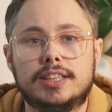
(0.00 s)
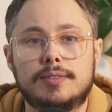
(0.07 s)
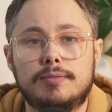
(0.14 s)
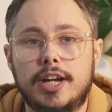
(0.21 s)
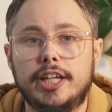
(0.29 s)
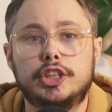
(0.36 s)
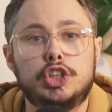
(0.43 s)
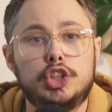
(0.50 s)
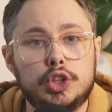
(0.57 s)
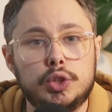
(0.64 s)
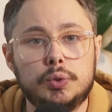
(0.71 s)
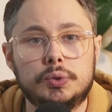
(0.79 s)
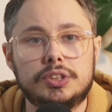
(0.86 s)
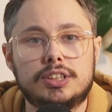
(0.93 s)
some nice
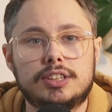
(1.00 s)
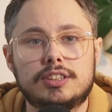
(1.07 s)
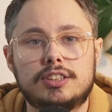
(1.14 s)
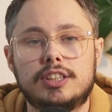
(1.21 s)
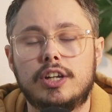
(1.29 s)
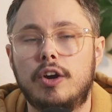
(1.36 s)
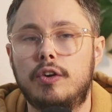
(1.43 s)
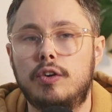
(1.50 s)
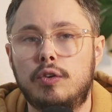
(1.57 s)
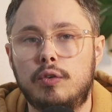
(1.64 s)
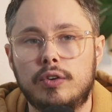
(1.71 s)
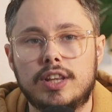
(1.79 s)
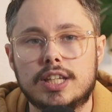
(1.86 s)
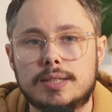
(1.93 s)
shoes to go
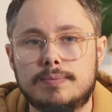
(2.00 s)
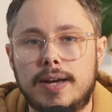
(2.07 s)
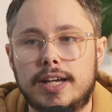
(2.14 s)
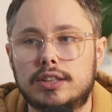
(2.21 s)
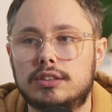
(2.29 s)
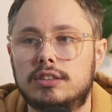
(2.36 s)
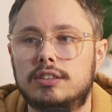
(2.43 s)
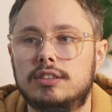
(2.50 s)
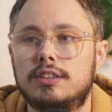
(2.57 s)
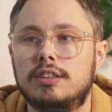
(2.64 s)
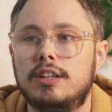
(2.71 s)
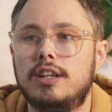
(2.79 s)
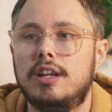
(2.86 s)
with the special.